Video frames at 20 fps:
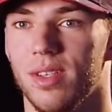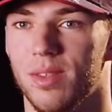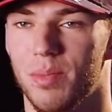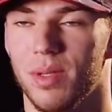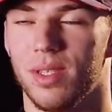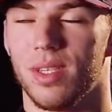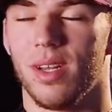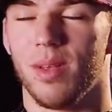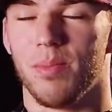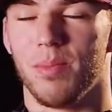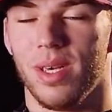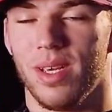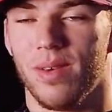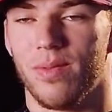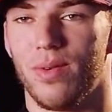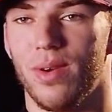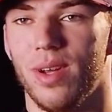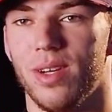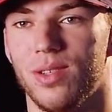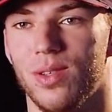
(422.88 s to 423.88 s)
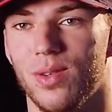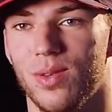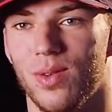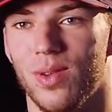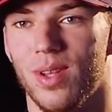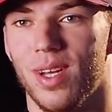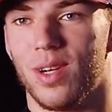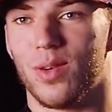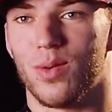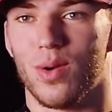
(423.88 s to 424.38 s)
especially being French, like